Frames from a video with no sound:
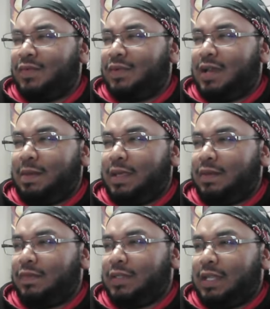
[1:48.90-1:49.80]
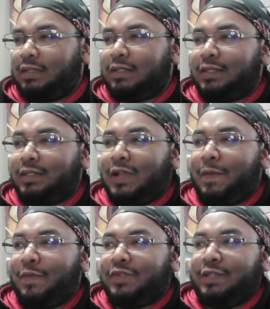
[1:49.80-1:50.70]
I'm like, what? I thought this crap
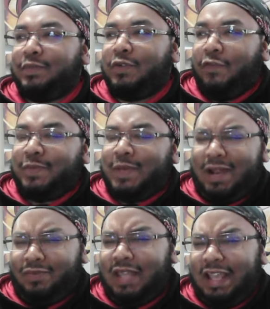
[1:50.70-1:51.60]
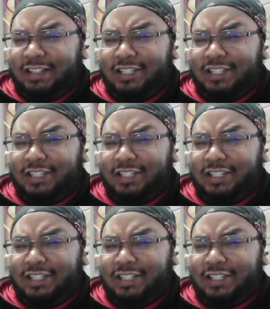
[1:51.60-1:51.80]
was in the movies, but not real life.